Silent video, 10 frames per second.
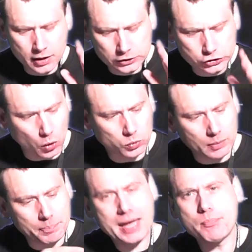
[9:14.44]
So the
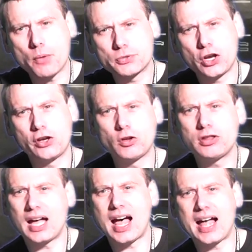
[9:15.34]
Bebop 2, on the
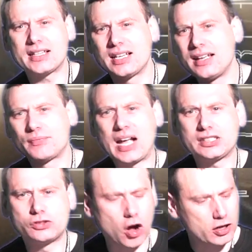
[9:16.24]
other hand,
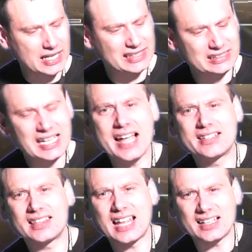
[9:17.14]
that's not.
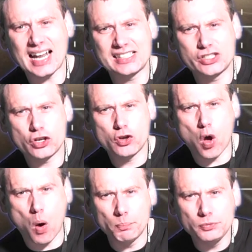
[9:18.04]
Instead, that likes to
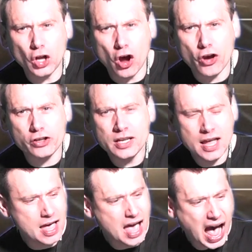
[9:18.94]
come down,
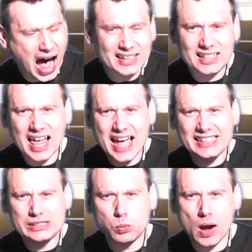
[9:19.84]

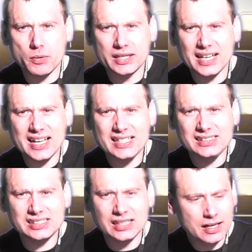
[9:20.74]
analyze where it
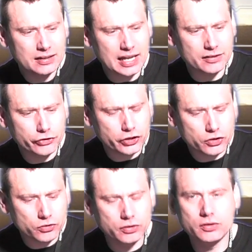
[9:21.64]
is, then
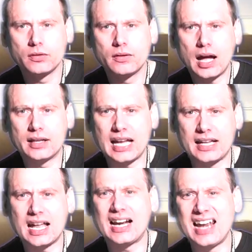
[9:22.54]
and
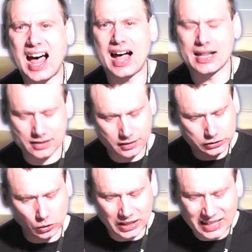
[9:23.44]
then land.
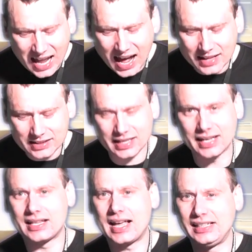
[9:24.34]
So the
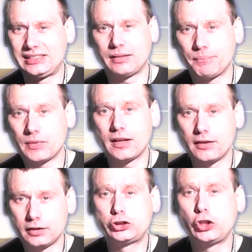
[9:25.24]
landing is
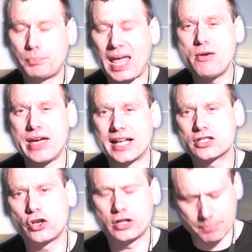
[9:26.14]
superior
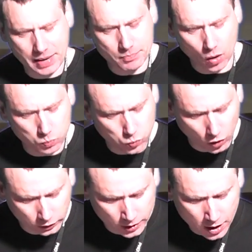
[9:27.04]
to the Bebop
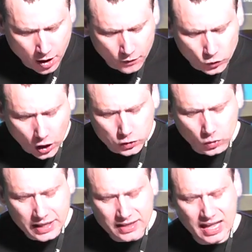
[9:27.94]
1. Not
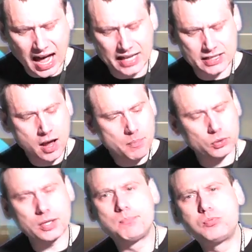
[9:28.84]
only that,
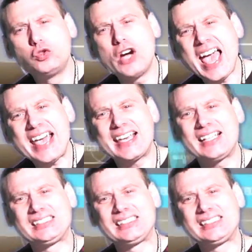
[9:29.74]
but the braking